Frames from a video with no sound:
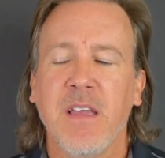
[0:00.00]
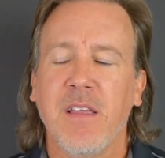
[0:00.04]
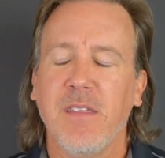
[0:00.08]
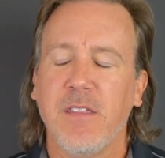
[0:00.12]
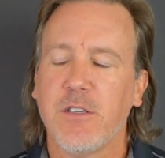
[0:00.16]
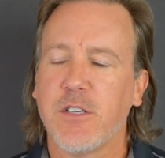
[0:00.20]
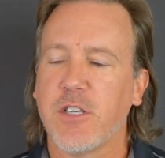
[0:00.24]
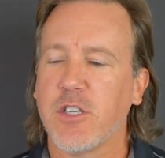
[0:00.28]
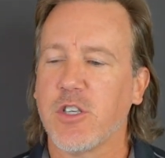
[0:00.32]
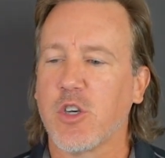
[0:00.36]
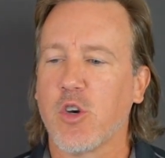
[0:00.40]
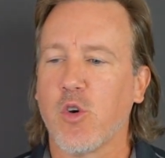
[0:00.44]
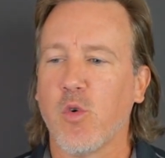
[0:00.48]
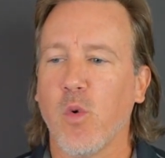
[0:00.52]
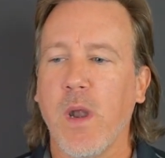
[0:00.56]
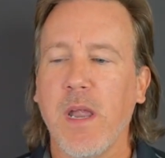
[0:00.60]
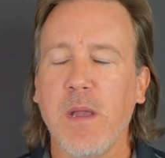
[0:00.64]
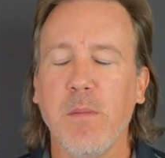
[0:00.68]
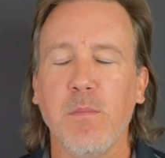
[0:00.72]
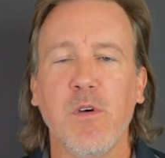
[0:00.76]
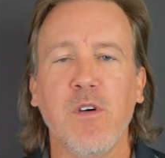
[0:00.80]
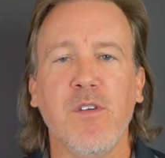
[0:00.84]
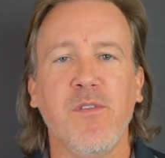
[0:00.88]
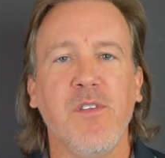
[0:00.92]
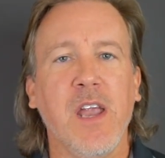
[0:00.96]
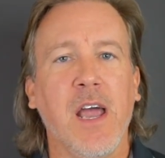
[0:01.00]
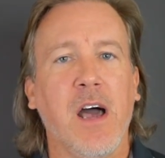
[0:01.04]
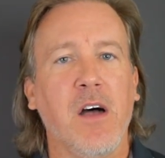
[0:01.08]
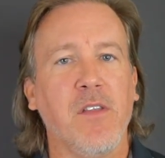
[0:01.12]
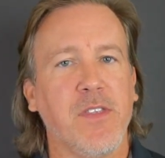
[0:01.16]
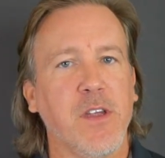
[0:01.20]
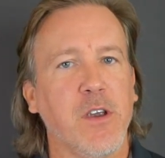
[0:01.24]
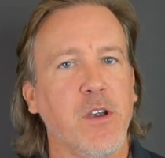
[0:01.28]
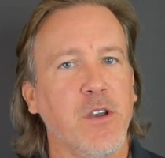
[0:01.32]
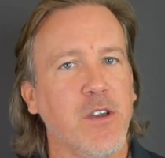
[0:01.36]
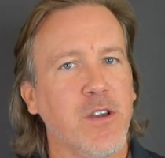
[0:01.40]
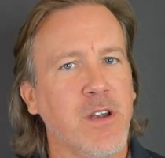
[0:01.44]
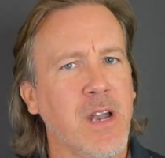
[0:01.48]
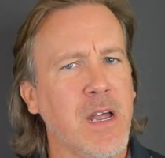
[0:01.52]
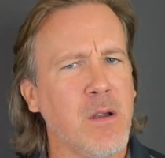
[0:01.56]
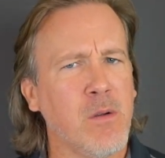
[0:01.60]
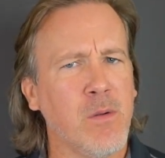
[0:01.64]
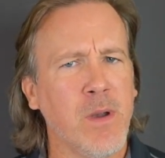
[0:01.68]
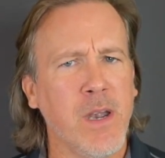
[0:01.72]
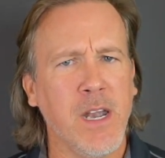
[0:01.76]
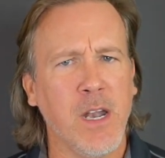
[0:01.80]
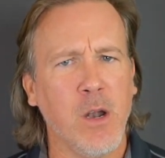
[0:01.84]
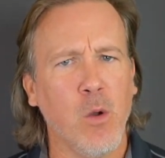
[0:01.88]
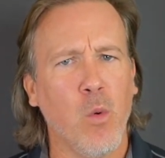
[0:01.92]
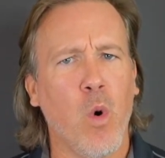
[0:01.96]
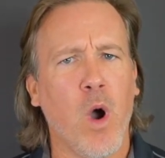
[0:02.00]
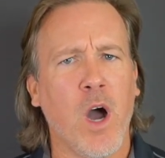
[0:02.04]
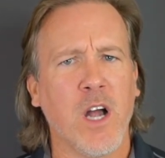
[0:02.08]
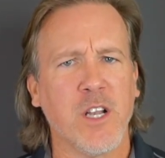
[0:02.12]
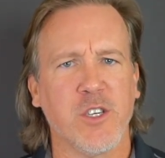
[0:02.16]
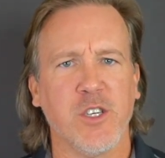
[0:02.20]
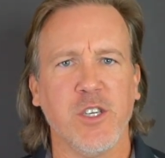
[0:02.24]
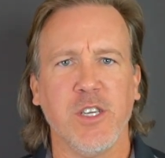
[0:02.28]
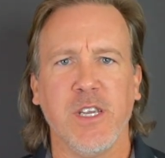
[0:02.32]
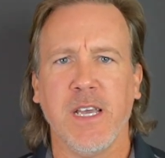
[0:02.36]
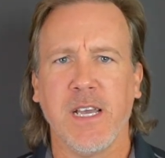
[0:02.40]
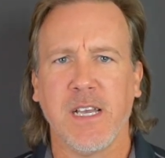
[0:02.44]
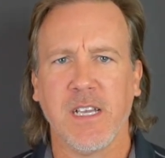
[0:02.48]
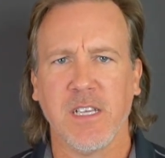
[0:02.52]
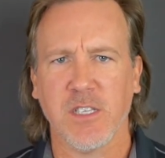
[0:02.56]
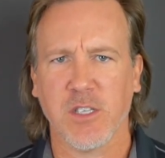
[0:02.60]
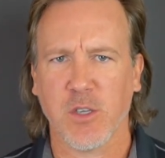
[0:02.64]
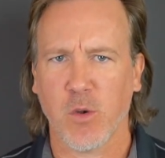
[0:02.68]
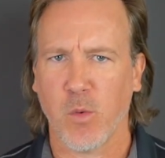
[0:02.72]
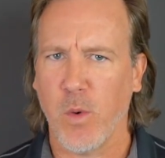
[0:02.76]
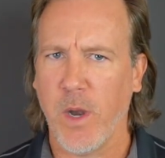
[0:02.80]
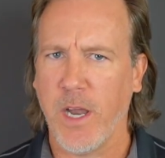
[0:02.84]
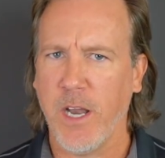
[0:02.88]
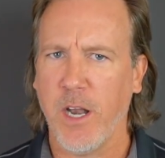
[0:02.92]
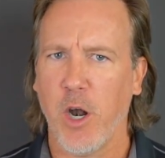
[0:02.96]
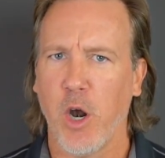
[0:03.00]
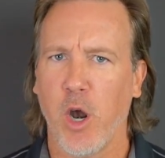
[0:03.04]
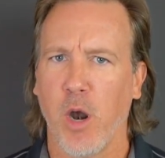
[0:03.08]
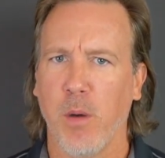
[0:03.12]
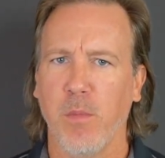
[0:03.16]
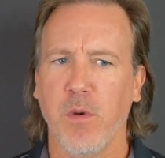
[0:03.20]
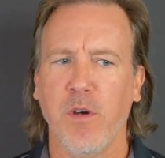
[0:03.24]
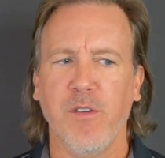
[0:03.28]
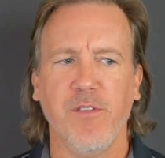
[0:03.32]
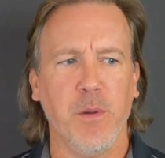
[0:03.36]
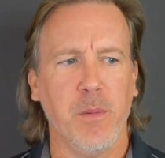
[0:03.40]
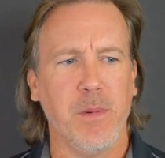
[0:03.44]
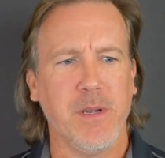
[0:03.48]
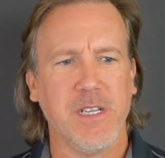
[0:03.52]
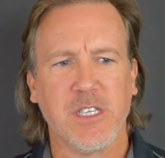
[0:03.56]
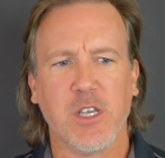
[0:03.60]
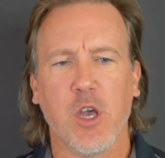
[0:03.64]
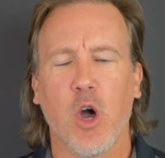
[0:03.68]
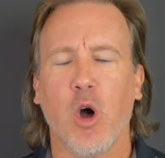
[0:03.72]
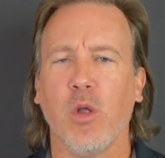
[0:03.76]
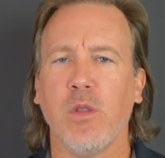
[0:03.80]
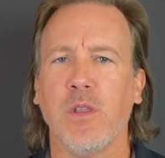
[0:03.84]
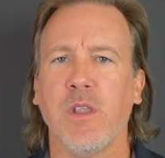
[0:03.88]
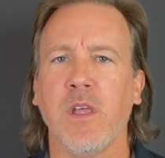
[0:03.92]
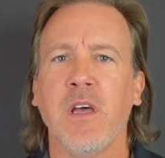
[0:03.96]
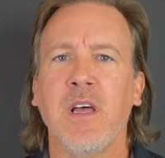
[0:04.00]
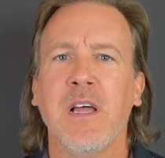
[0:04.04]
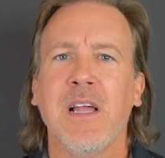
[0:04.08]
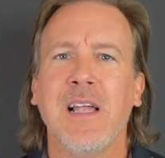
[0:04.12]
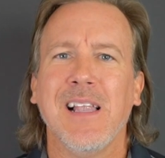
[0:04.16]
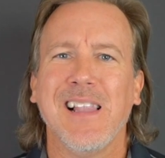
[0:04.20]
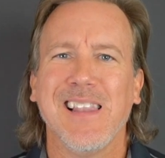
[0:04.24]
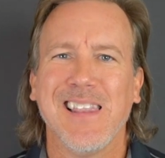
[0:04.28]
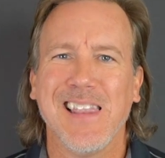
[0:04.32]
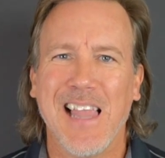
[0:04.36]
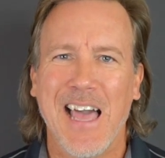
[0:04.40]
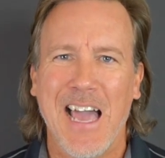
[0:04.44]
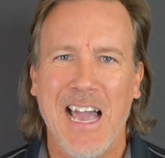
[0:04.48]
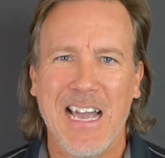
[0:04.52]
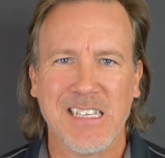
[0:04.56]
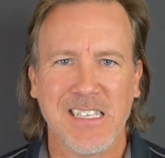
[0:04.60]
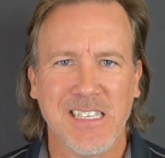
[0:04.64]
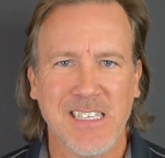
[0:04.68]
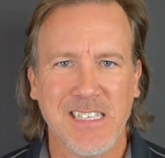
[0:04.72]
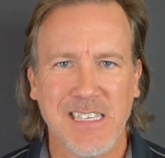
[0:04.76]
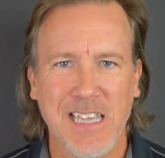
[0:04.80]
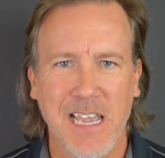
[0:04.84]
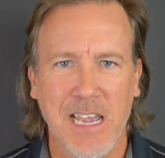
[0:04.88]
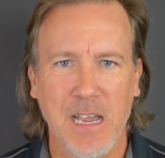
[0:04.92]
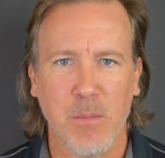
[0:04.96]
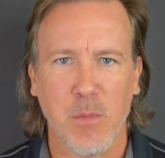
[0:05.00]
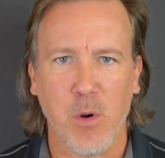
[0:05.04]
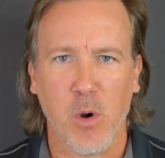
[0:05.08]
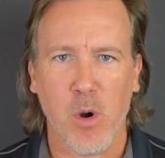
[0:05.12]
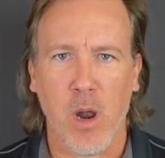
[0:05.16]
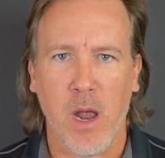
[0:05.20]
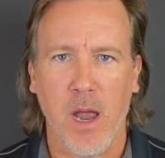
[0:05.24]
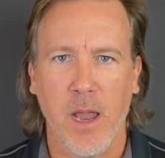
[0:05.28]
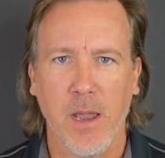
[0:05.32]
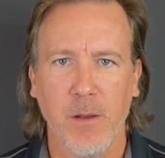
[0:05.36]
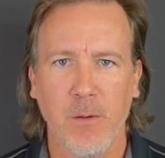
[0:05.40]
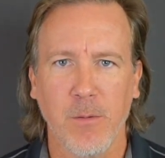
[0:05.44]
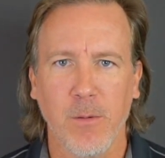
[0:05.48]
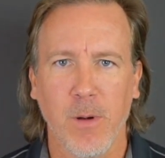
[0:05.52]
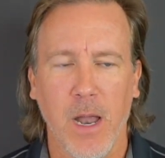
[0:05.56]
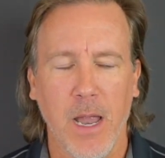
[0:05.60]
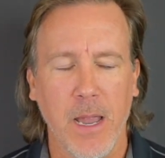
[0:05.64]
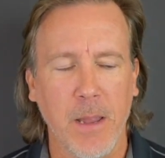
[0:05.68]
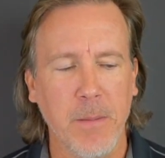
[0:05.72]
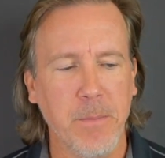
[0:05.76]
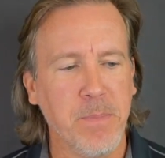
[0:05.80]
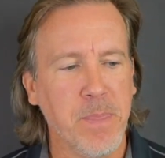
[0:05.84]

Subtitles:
There's this great movie out there, and you're not ready to watch it yet because it's a rated R movie, but it's called Last Samurai, right?